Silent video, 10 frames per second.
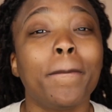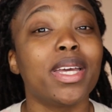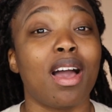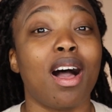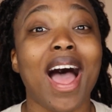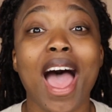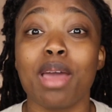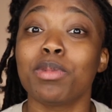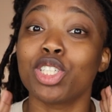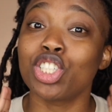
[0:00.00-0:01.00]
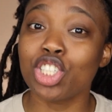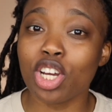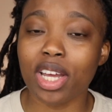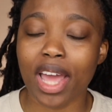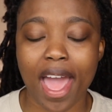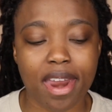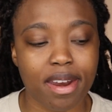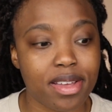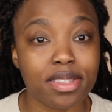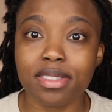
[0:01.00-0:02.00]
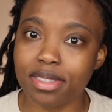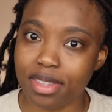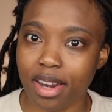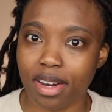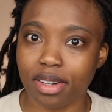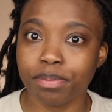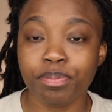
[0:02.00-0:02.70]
But y'all, I'm shook and excited.